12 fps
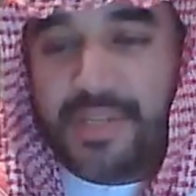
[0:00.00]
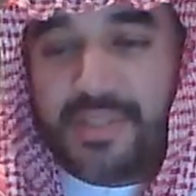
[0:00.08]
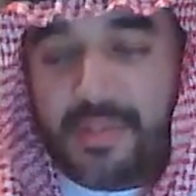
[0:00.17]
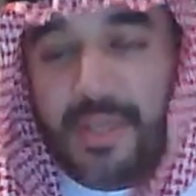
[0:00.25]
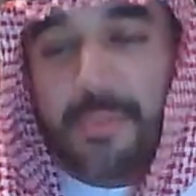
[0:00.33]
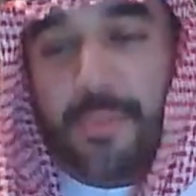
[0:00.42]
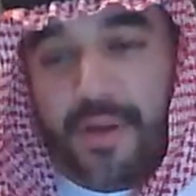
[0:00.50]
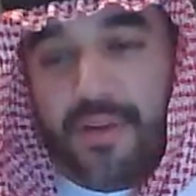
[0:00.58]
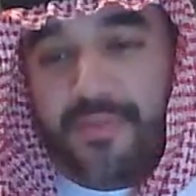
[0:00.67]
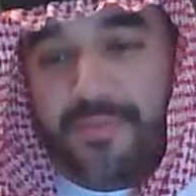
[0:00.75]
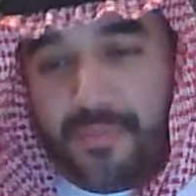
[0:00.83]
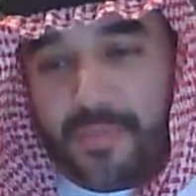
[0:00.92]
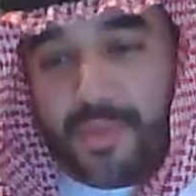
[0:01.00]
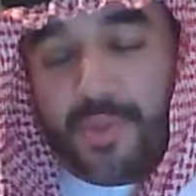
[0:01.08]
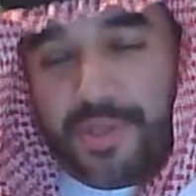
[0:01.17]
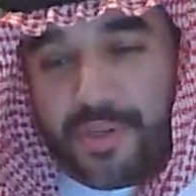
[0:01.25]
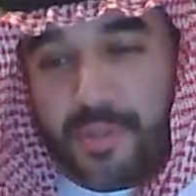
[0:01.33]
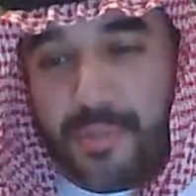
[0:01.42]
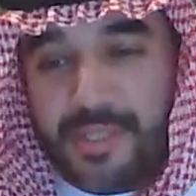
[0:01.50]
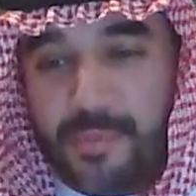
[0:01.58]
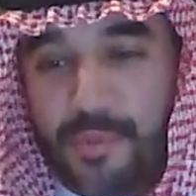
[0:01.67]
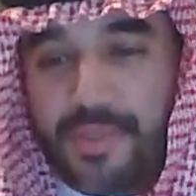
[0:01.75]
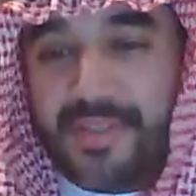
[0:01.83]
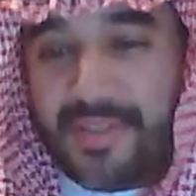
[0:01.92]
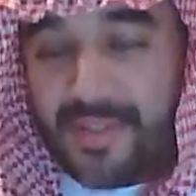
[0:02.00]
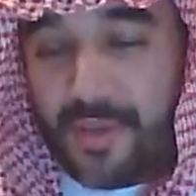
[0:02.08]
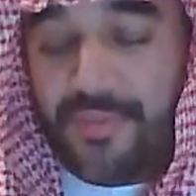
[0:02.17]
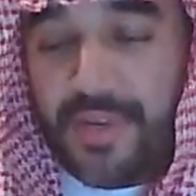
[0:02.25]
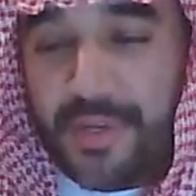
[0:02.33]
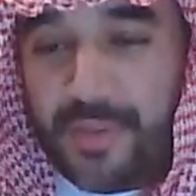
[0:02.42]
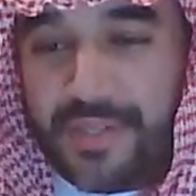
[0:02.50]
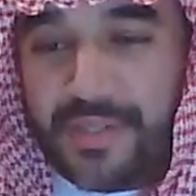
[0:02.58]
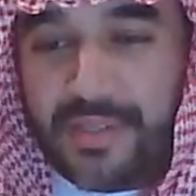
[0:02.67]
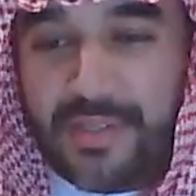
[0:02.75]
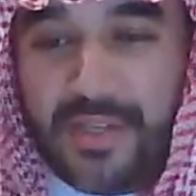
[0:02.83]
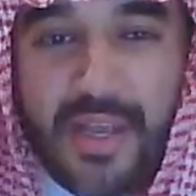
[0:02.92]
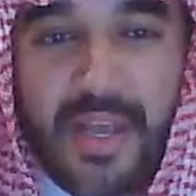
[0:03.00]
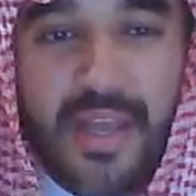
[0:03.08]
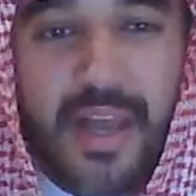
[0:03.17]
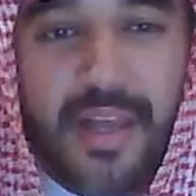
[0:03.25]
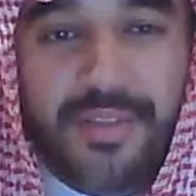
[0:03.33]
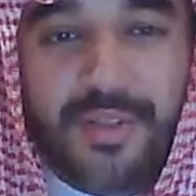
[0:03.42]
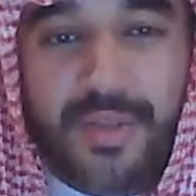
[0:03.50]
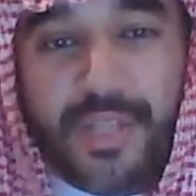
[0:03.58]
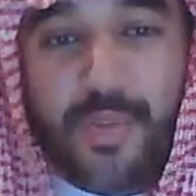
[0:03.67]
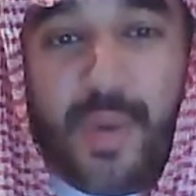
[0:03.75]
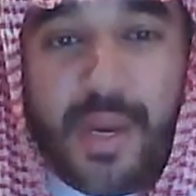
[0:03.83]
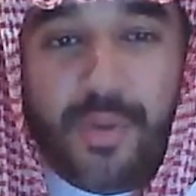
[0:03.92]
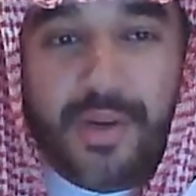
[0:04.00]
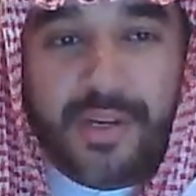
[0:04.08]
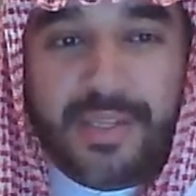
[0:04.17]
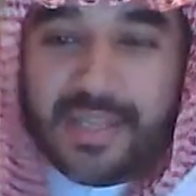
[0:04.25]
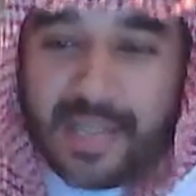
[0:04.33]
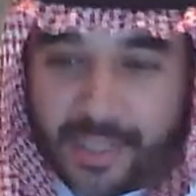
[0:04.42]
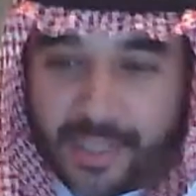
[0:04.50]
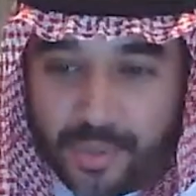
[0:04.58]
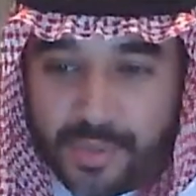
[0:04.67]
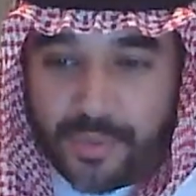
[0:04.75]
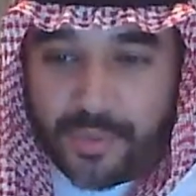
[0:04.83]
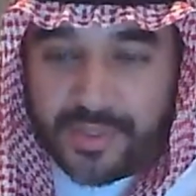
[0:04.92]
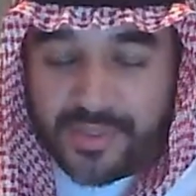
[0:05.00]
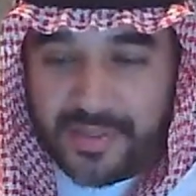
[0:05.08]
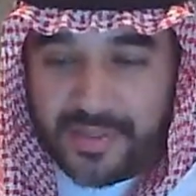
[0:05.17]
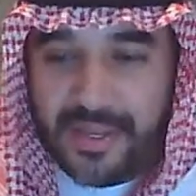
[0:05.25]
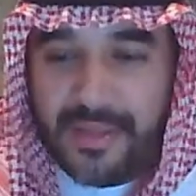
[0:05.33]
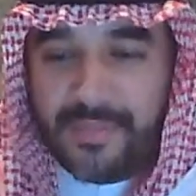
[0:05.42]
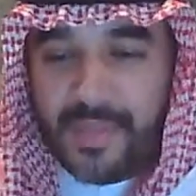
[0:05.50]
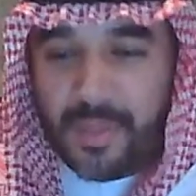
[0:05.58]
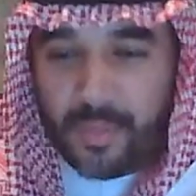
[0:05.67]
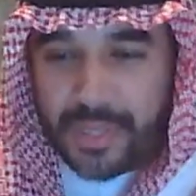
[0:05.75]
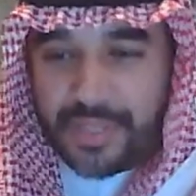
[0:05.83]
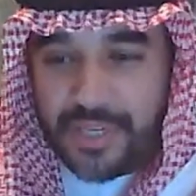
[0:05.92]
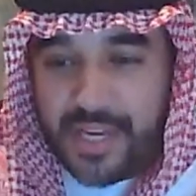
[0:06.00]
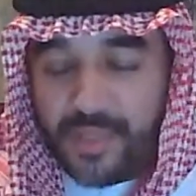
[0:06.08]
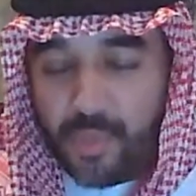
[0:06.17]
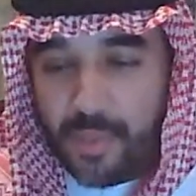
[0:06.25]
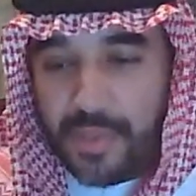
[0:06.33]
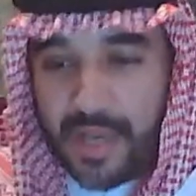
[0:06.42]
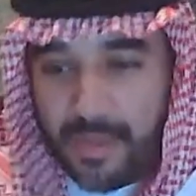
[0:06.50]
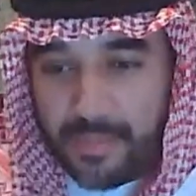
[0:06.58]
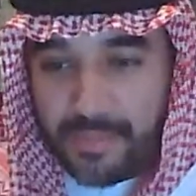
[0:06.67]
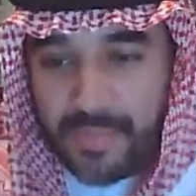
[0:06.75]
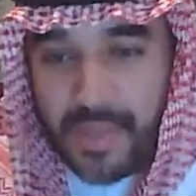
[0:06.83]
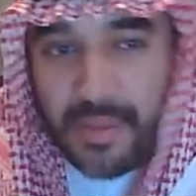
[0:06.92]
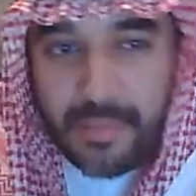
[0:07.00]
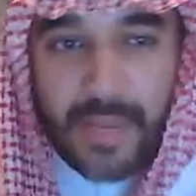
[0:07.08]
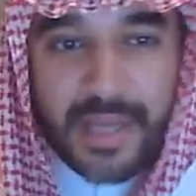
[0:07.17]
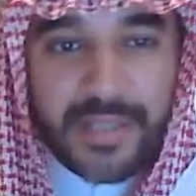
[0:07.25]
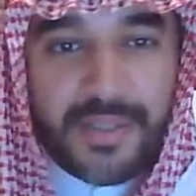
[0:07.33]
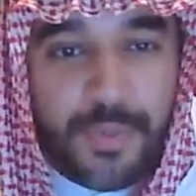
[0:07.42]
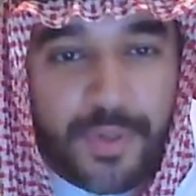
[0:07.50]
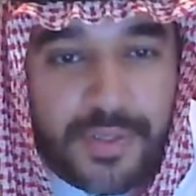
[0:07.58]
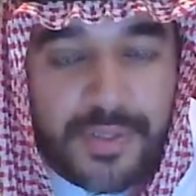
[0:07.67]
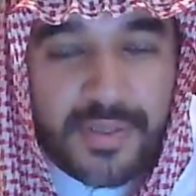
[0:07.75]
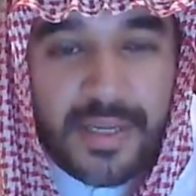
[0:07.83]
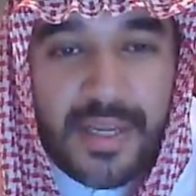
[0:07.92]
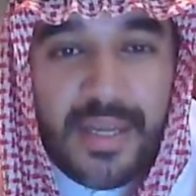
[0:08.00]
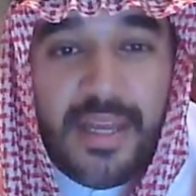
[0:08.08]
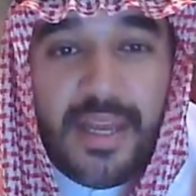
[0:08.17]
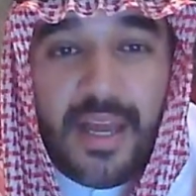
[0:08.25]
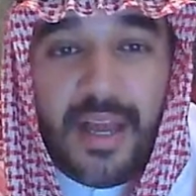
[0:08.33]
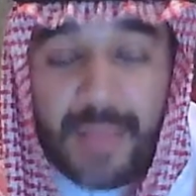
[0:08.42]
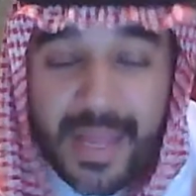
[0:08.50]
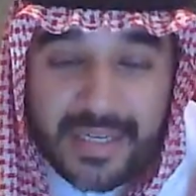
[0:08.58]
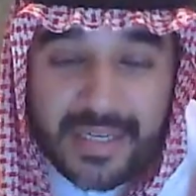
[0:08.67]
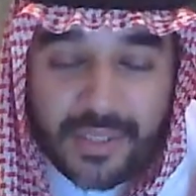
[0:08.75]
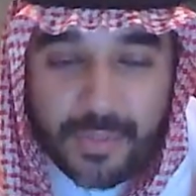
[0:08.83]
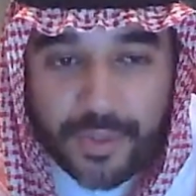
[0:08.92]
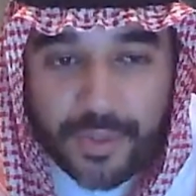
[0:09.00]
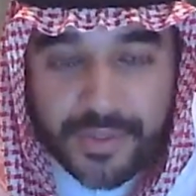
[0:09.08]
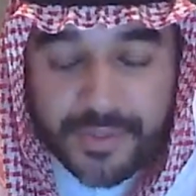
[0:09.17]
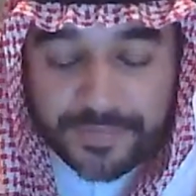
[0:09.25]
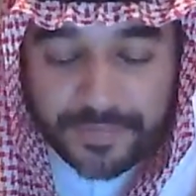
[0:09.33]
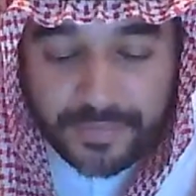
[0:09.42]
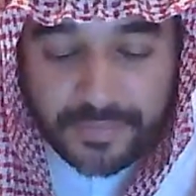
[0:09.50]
which is a big part of traditional mind sports, it's its own federation. So that's why we're intellectual sports. With chess, we become mind sports and eSports.